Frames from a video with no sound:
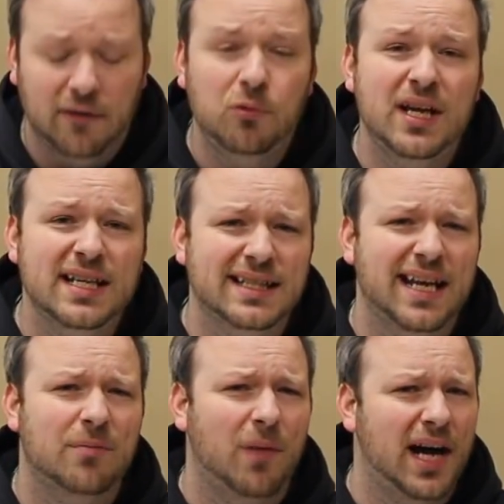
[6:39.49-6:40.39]
if we can
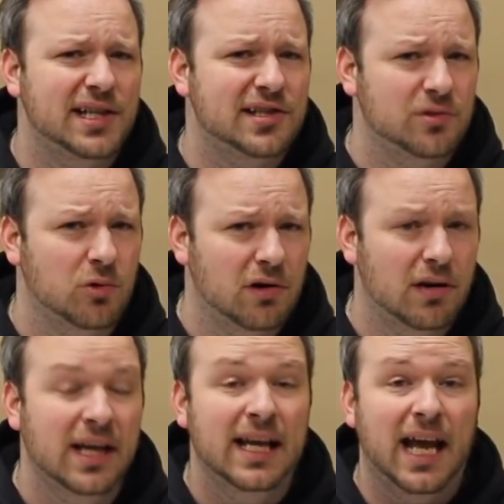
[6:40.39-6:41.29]
take my store